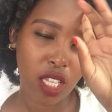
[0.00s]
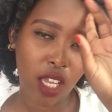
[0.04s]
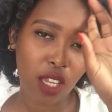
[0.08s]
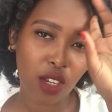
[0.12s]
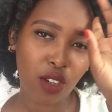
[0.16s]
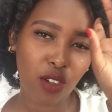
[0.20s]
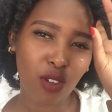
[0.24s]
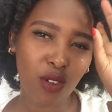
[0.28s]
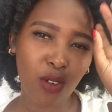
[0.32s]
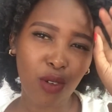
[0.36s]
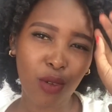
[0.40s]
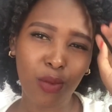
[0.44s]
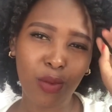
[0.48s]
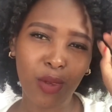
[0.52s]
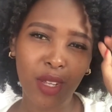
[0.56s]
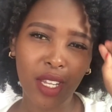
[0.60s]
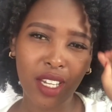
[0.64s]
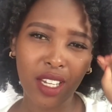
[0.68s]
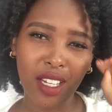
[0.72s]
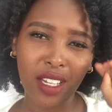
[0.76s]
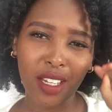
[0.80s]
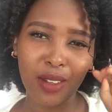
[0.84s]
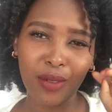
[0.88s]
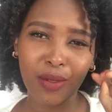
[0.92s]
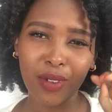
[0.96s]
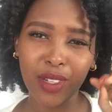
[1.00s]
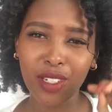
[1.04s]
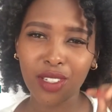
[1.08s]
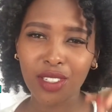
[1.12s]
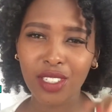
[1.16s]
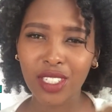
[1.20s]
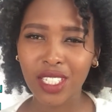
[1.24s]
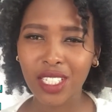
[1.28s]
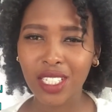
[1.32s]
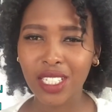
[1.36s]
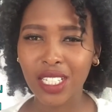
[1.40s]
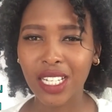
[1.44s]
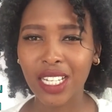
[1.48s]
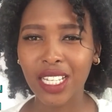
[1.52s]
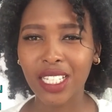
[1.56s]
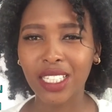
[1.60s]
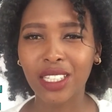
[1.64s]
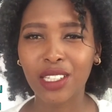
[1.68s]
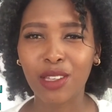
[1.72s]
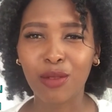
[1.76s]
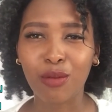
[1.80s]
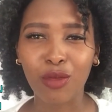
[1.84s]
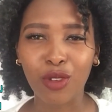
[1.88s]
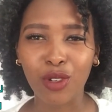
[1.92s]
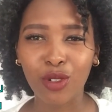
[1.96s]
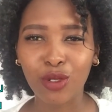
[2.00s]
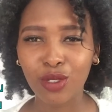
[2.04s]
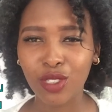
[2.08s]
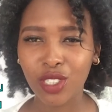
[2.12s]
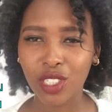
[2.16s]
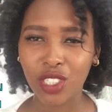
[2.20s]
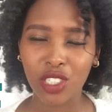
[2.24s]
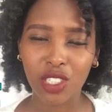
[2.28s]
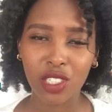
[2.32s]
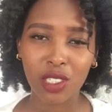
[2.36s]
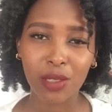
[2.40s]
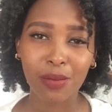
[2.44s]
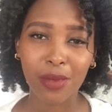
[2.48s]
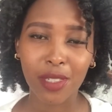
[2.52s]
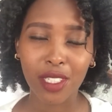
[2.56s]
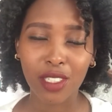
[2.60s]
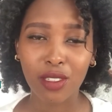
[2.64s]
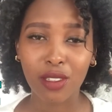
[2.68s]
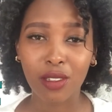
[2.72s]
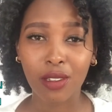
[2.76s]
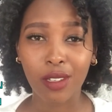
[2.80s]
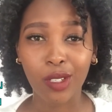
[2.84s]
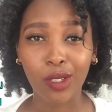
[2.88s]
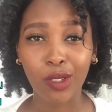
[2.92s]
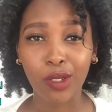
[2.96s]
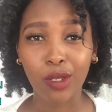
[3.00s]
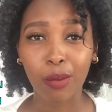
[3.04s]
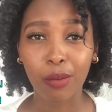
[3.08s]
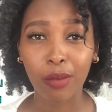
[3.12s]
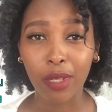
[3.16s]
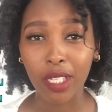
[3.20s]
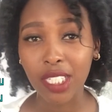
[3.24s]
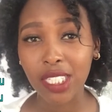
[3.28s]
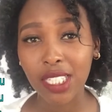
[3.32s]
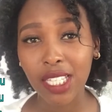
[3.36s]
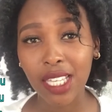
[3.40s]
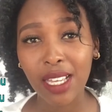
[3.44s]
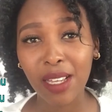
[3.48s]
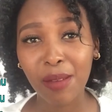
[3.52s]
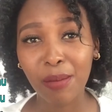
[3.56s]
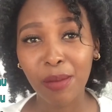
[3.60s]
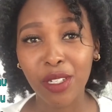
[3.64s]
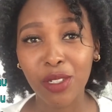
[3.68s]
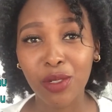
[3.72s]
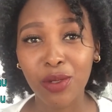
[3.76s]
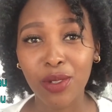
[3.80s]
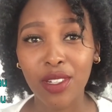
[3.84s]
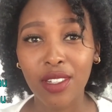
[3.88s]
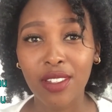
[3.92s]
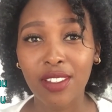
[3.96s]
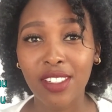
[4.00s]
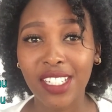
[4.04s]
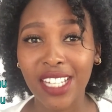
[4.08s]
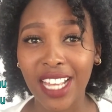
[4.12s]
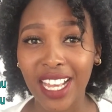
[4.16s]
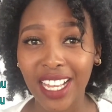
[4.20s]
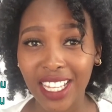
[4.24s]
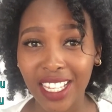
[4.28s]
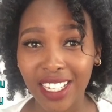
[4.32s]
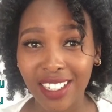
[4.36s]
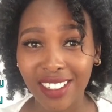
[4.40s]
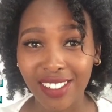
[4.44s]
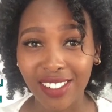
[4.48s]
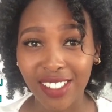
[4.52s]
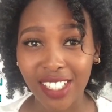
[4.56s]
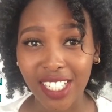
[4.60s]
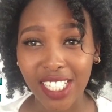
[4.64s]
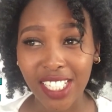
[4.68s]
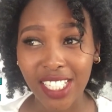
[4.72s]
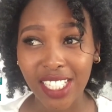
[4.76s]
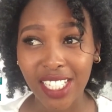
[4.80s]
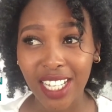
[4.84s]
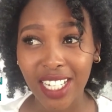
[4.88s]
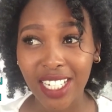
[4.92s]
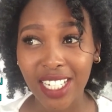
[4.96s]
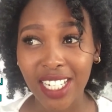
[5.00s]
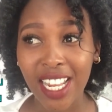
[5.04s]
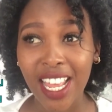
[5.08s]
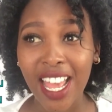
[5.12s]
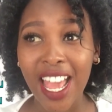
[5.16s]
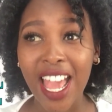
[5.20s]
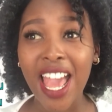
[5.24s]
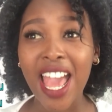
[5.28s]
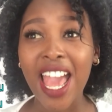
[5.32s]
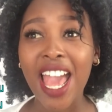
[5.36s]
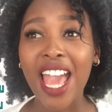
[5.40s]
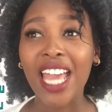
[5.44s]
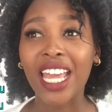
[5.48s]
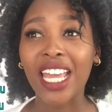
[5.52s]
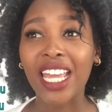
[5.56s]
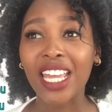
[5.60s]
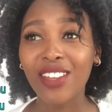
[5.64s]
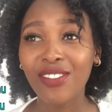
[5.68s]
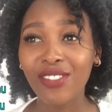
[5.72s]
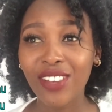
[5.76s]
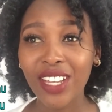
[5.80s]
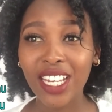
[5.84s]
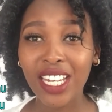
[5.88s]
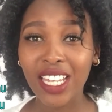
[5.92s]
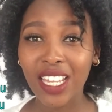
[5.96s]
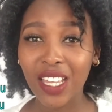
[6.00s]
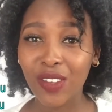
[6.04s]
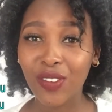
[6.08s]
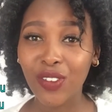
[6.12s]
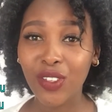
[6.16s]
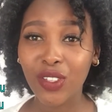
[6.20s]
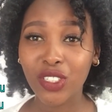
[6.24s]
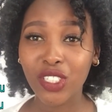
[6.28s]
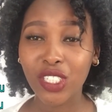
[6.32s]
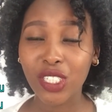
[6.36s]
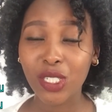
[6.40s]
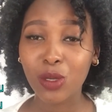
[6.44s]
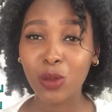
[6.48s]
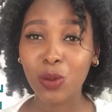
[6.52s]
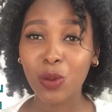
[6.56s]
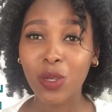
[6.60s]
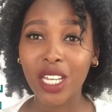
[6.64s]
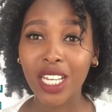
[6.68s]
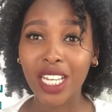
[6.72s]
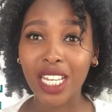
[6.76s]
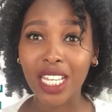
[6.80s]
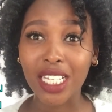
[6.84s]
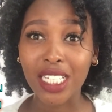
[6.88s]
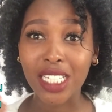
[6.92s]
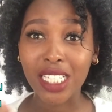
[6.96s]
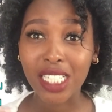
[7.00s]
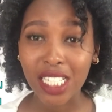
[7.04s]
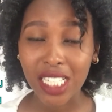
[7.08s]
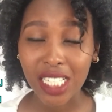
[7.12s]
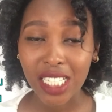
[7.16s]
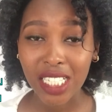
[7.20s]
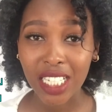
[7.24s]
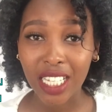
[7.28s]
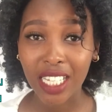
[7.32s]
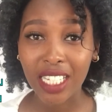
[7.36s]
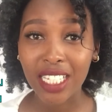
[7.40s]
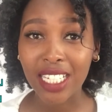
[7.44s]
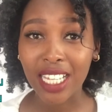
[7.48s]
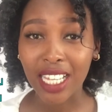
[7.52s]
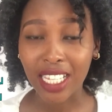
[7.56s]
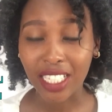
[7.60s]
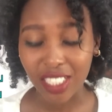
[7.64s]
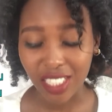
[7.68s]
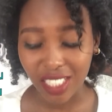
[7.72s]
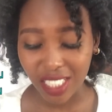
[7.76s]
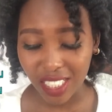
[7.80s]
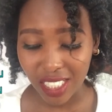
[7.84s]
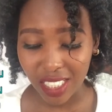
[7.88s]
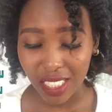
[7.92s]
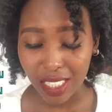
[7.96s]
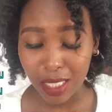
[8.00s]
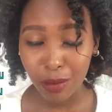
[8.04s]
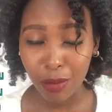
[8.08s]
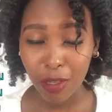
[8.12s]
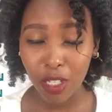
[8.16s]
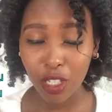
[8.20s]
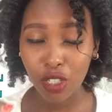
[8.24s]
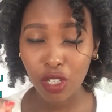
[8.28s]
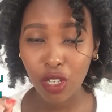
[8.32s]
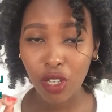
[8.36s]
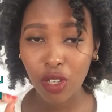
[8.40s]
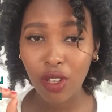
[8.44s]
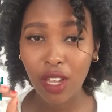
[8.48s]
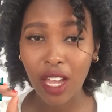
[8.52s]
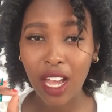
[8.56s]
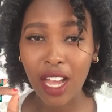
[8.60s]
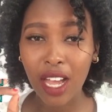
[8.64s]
I don't know, when you just let them loose, it just makes you look basic, but when you tuck in your t-shirt, even if you're just wearing t-shirt and jeans, make sure you